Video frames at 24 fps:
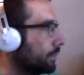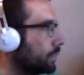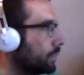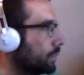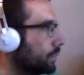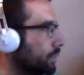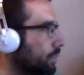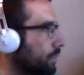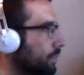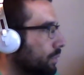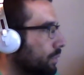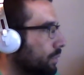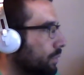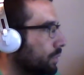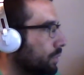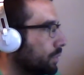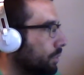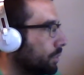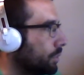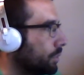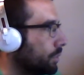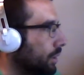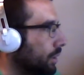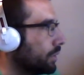which was
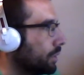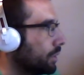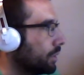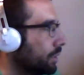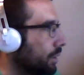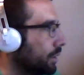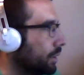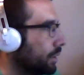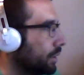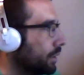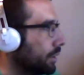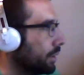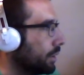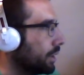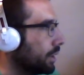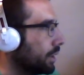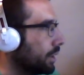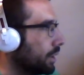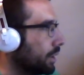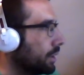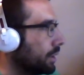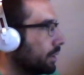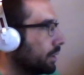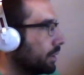played for
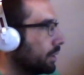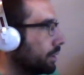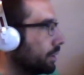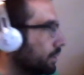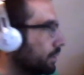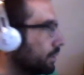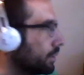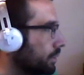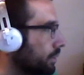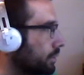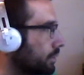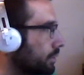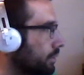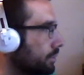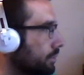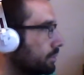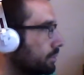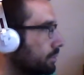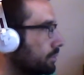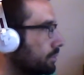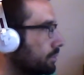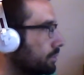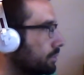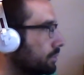119 years
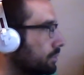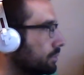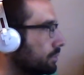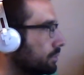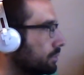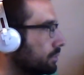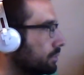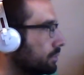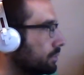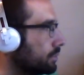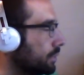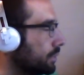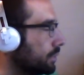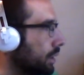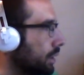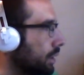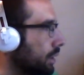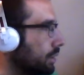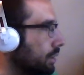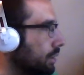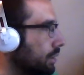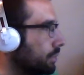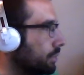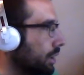
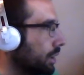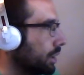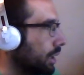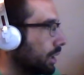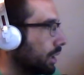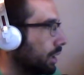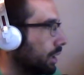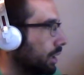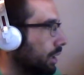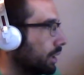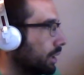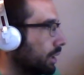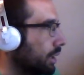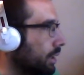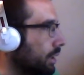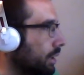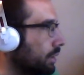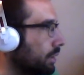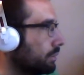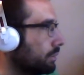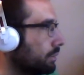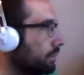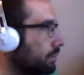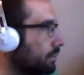and beginning in
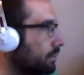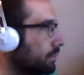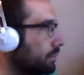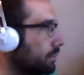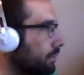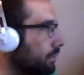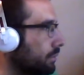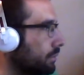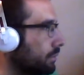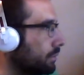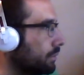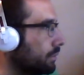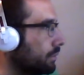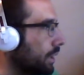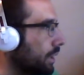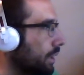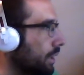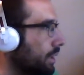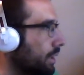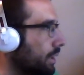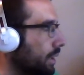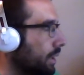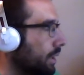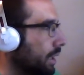
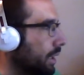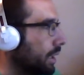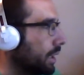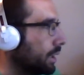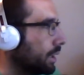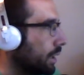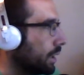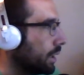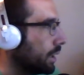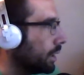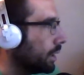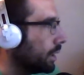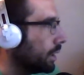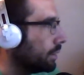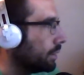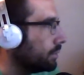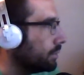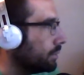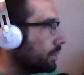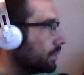1899.